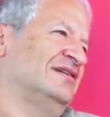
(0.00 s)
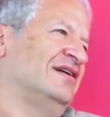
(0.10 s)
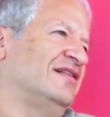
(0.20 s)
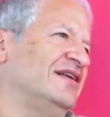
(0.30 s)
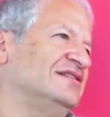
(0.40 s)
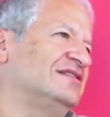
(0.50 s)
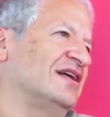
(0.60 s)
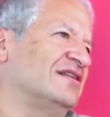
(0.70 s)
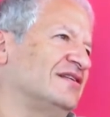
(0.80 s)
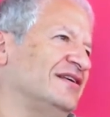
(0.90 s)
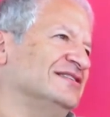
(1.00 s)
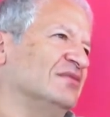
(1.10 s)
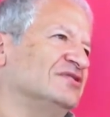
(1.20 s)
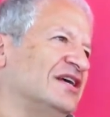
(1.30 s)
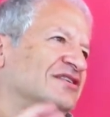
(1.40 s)
things that, in some
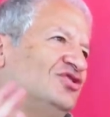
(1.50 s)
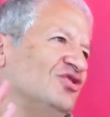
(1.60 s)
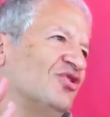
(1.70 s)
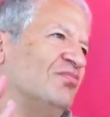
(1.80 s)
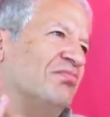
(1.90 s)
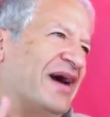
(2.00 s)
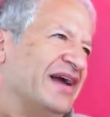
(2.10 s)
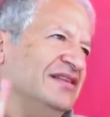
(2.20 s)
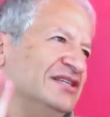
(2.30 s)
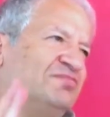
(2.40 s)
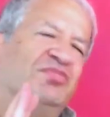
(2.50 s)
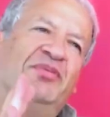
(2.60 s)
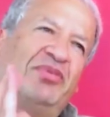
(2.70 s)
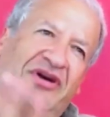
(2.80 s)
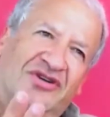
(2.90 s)
sense, your mind is
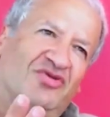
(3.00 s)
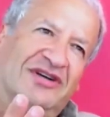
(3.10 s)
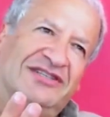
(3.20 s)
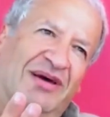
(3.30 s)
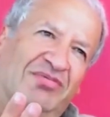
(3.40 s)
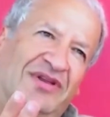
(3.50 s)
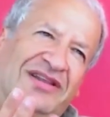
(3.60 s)
prepared to accept,